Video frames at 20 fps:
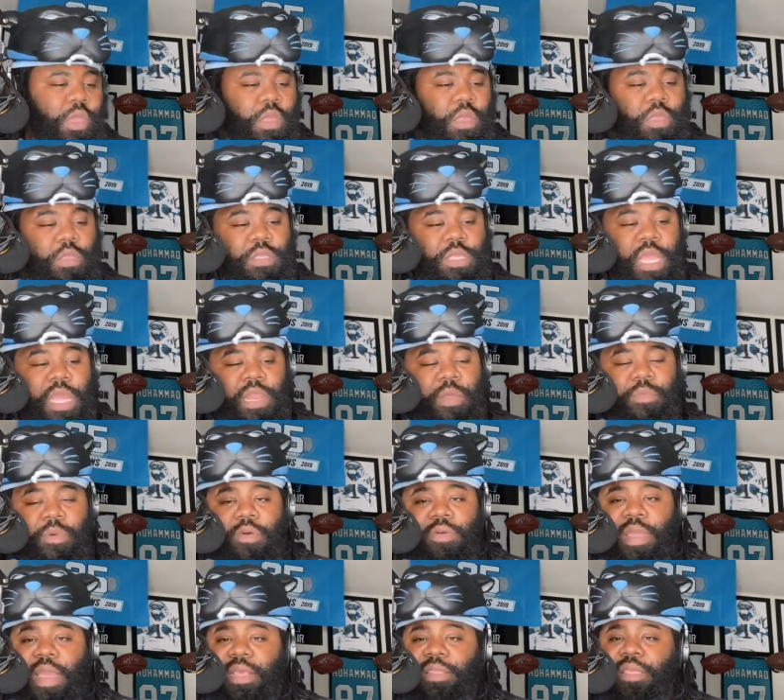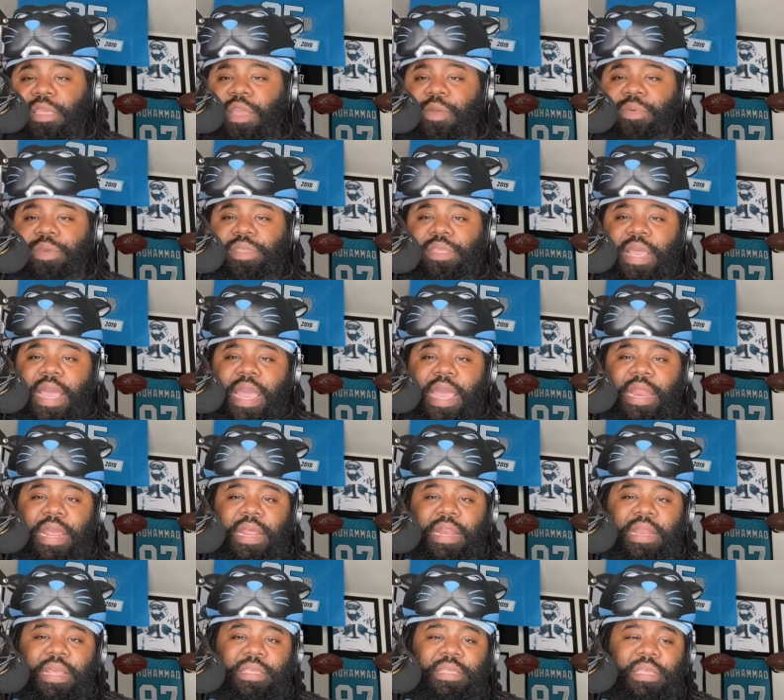Taylor Moore got to get resigned.
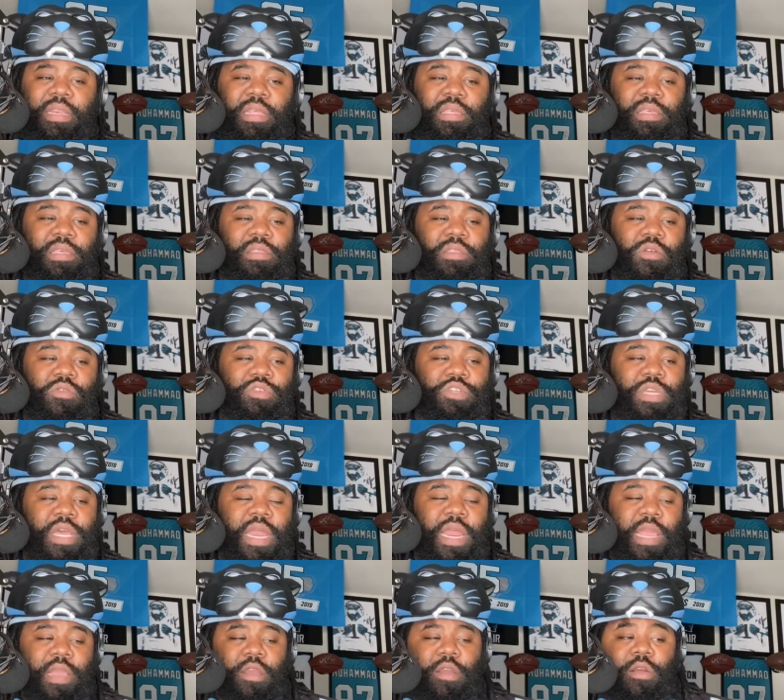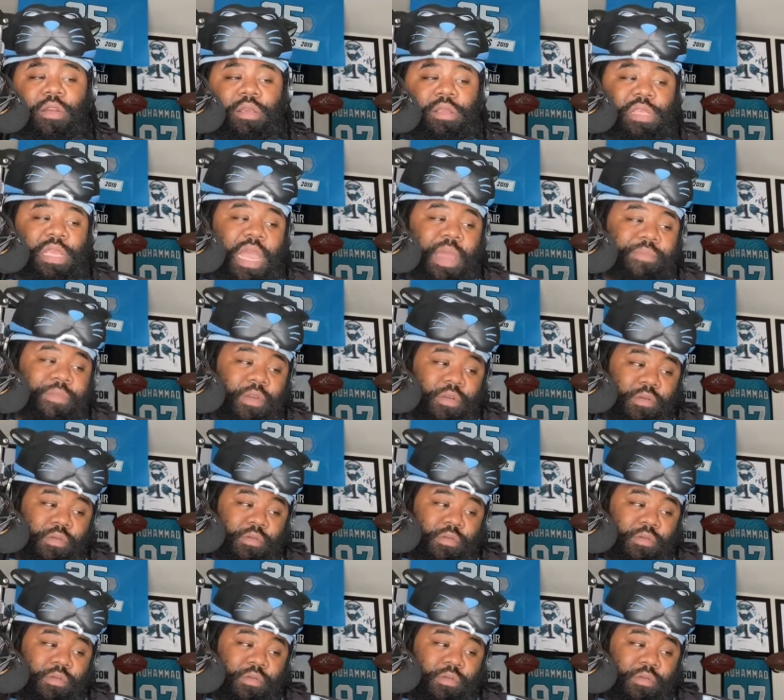And listen, this is no shot at Curtis Samuel,